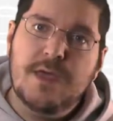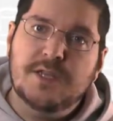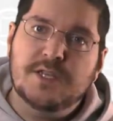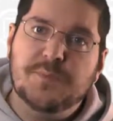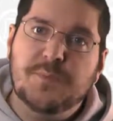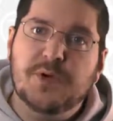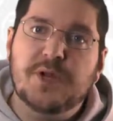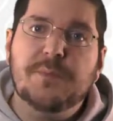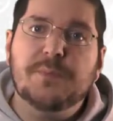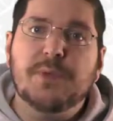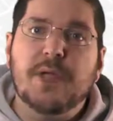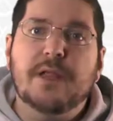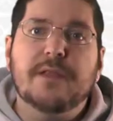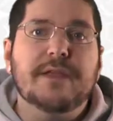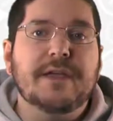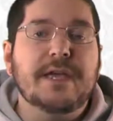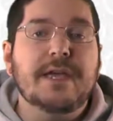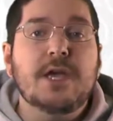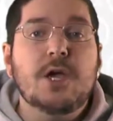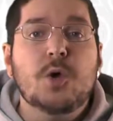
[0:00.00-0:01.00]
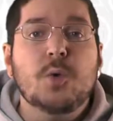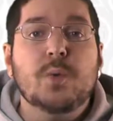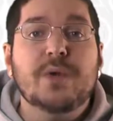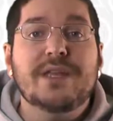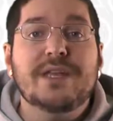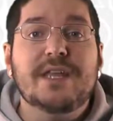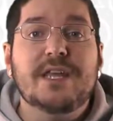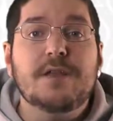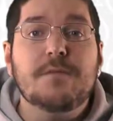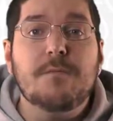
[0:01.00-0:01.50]
To put it bluntly, we
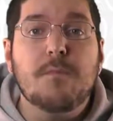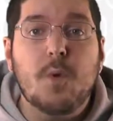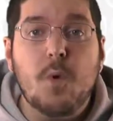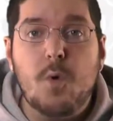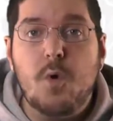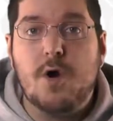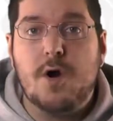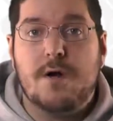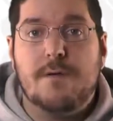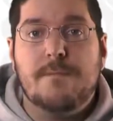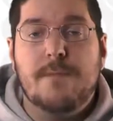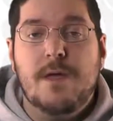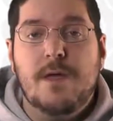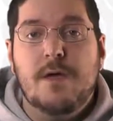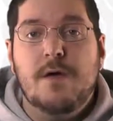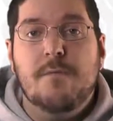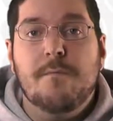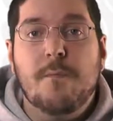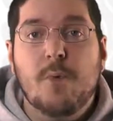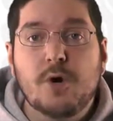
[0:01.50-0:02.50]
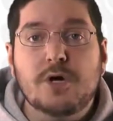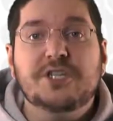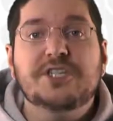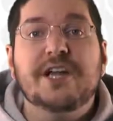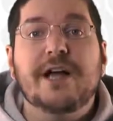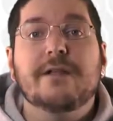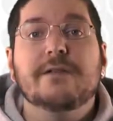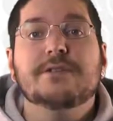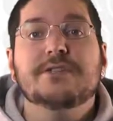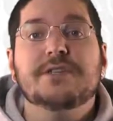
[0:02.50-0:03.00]
need more
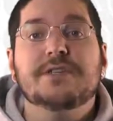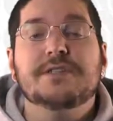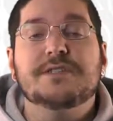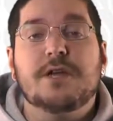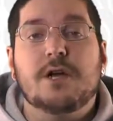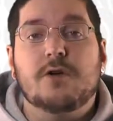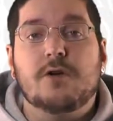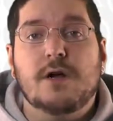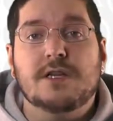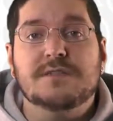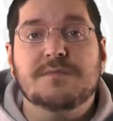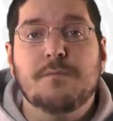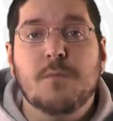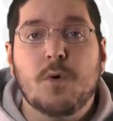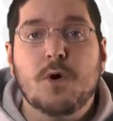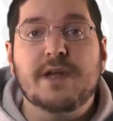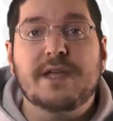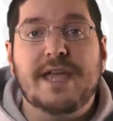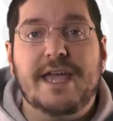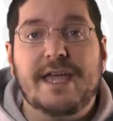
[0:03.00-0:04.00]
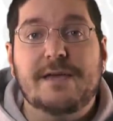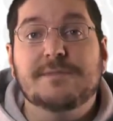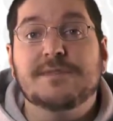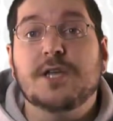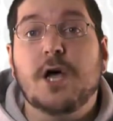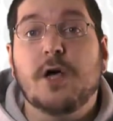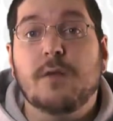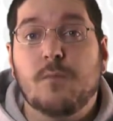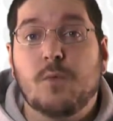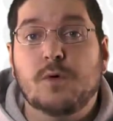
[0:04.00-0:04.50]
challenges across more games
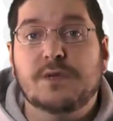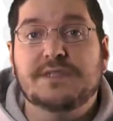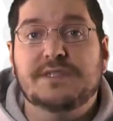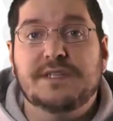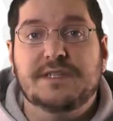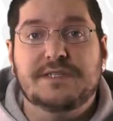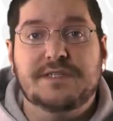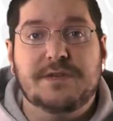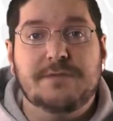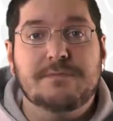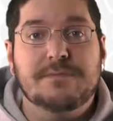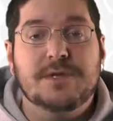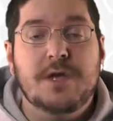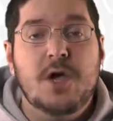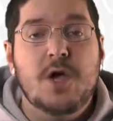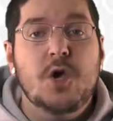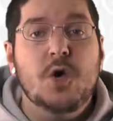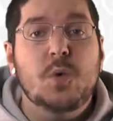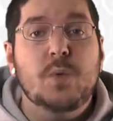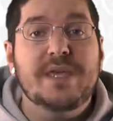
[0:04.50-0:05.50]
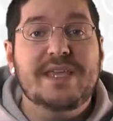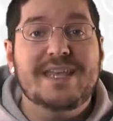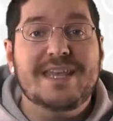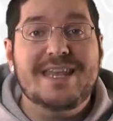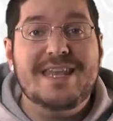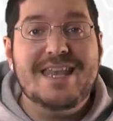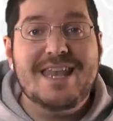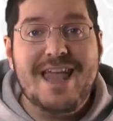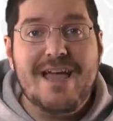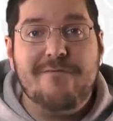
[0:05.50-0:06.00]
on more systems. We
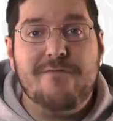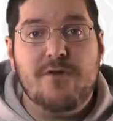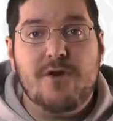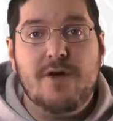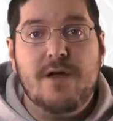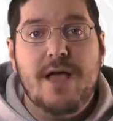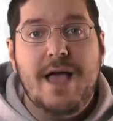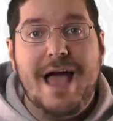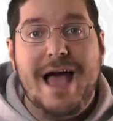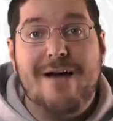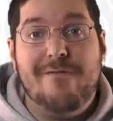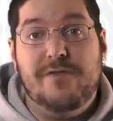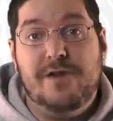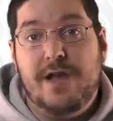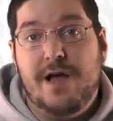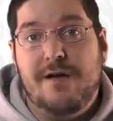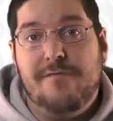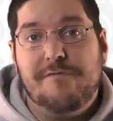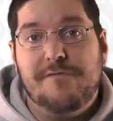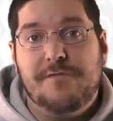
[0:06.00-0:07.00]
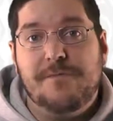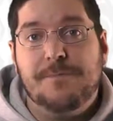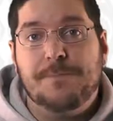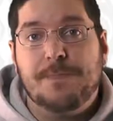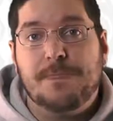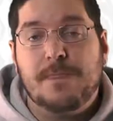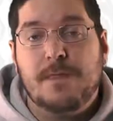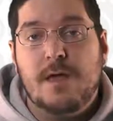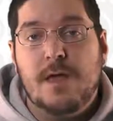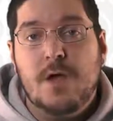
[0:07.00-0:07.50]
can never have enough.
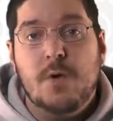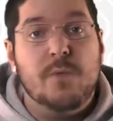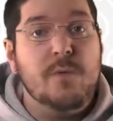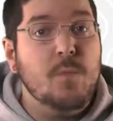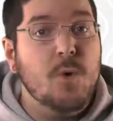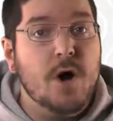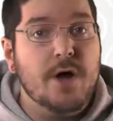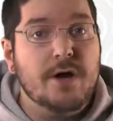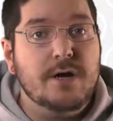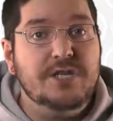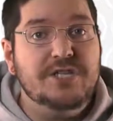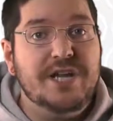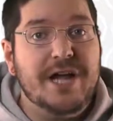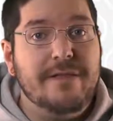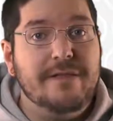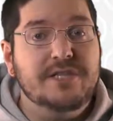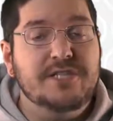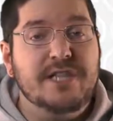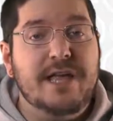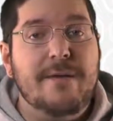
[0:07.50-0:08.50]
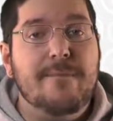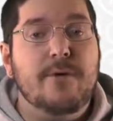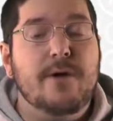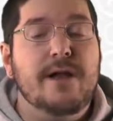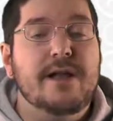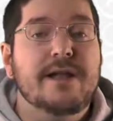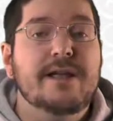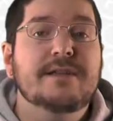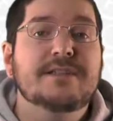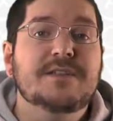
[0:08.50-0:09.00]
We want our challenge
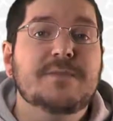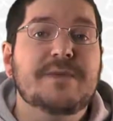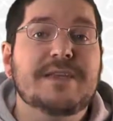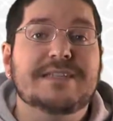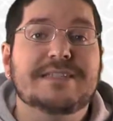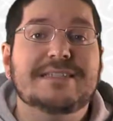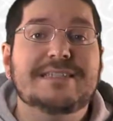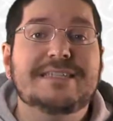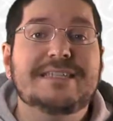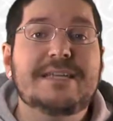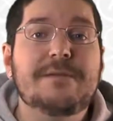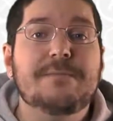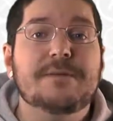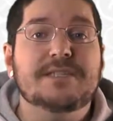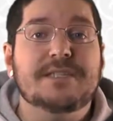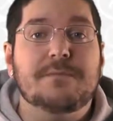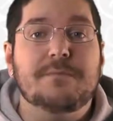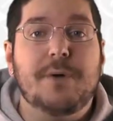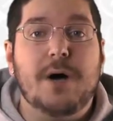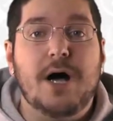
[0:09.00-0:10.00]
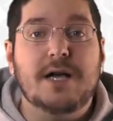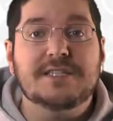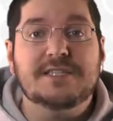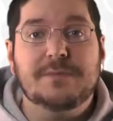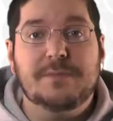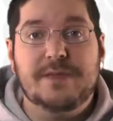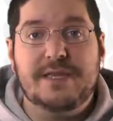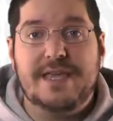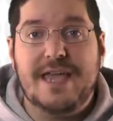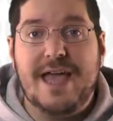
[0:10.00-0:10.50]
library to be as deep as it
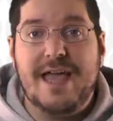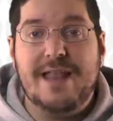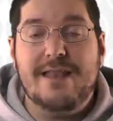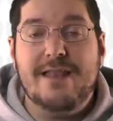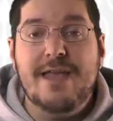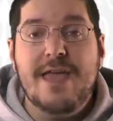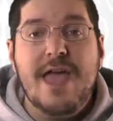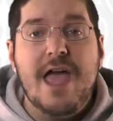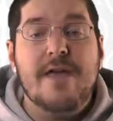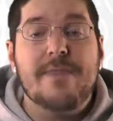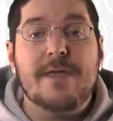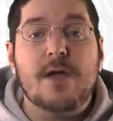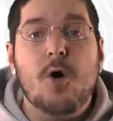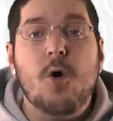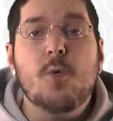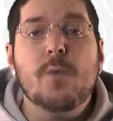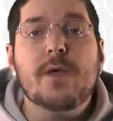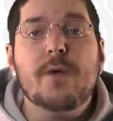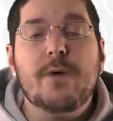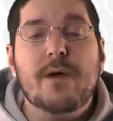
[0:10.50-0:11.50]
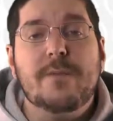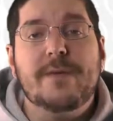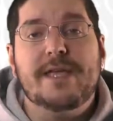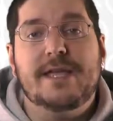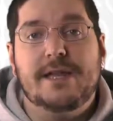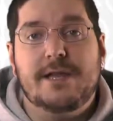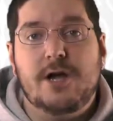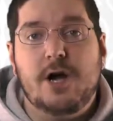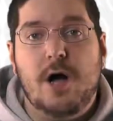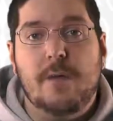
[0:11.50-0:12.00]
possibly can, and the only way we
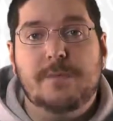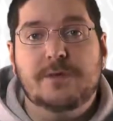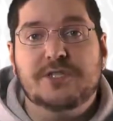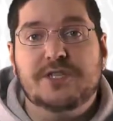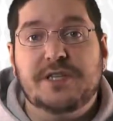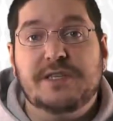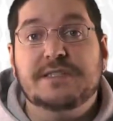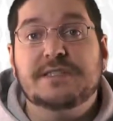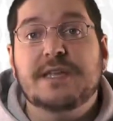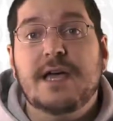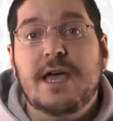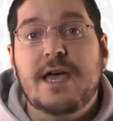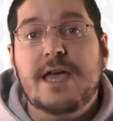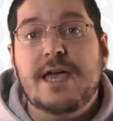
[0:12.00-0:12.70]
can accomplish this